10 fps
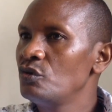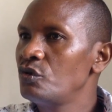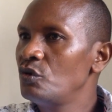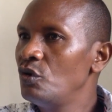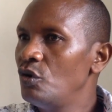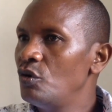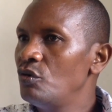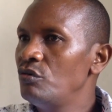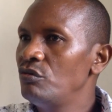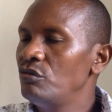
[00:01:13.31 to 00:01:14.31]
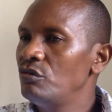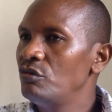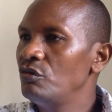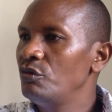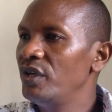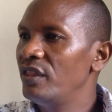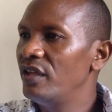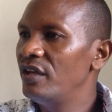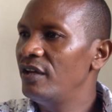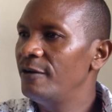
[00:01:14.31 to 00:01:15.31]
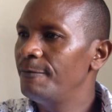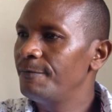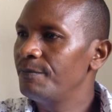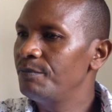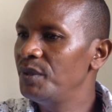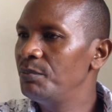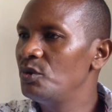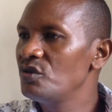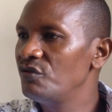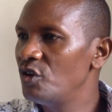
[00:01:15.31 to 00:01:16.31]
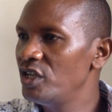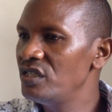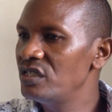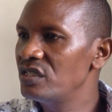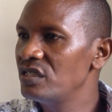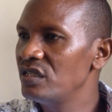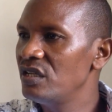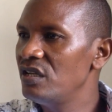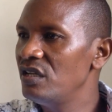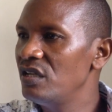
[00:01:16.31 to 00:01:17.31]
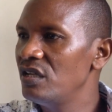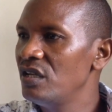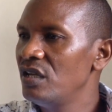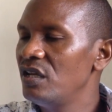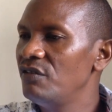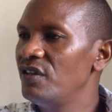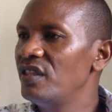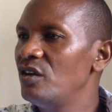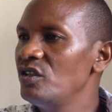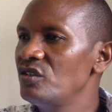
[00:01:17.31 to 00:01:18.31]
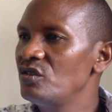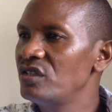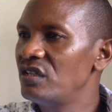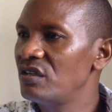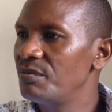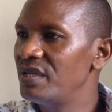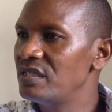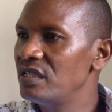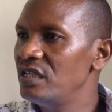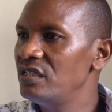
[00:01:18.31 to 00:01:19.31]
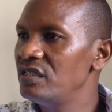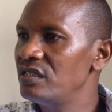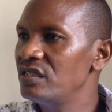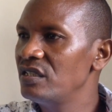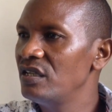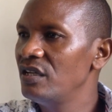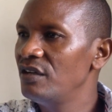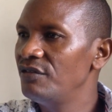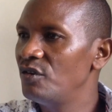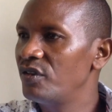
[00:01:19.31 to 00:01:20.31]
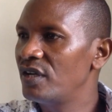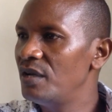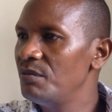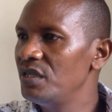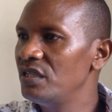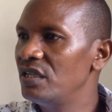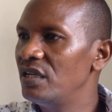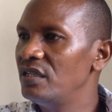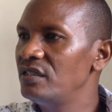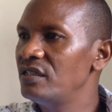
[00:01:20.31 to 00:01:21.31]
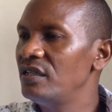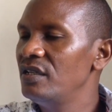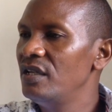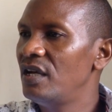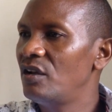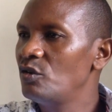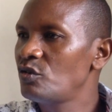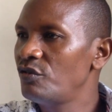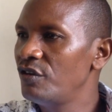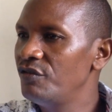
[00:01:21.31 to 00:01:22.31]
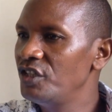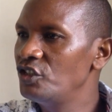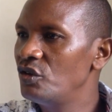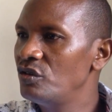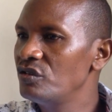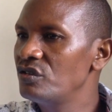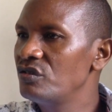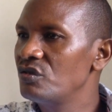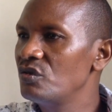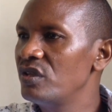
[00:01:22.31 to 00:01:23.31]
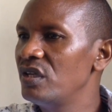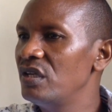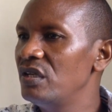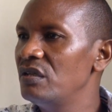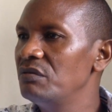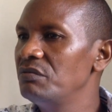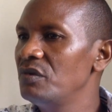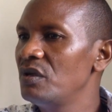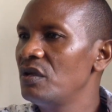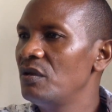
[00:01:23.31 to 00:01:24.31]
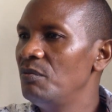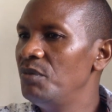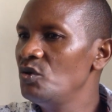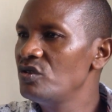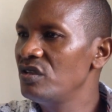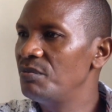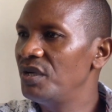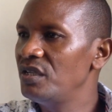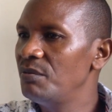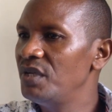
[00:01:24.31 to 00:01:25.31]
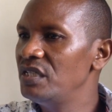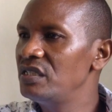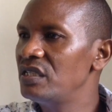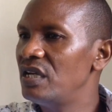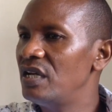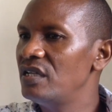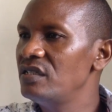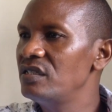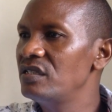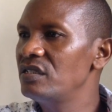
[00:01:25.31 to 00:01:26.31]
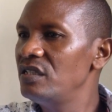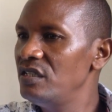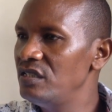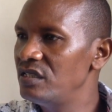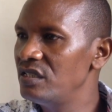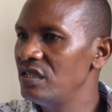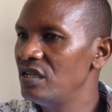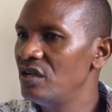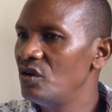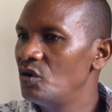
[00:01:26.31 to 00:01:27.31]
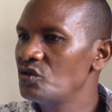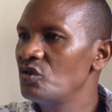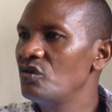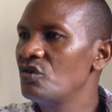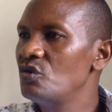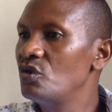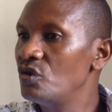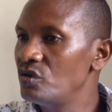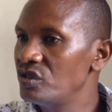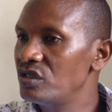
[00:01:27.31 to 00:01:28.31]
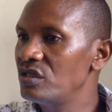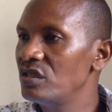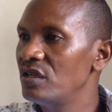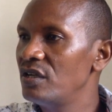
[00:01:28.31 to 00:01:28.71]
go with the people's voice, even though it's not 100% forthcoming, and a lot of evictions through the bills in parliament has ceased, also through courts.